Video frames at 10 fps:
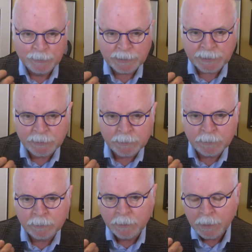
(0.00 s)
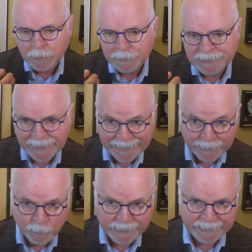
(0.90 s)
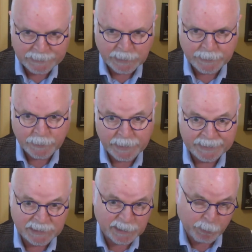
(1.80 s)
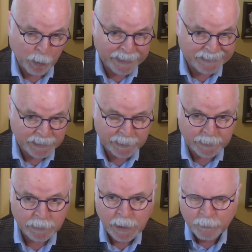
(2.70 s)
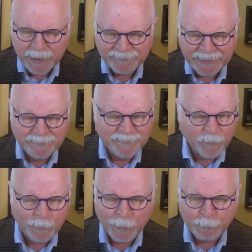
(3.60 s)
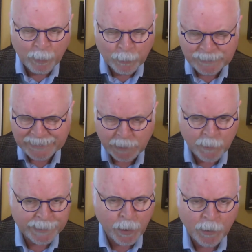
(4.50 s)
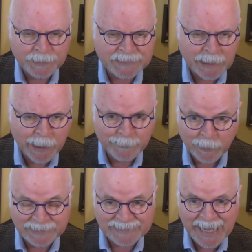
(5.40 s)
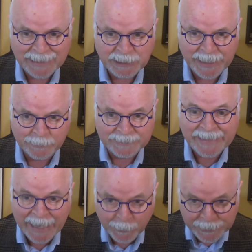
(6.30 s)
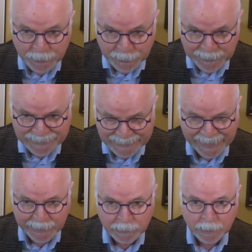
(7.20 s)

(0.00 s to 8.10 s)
to check in with each other and to support each other. We have informal polls that go on all the time in our Slack channels. How are you doing today?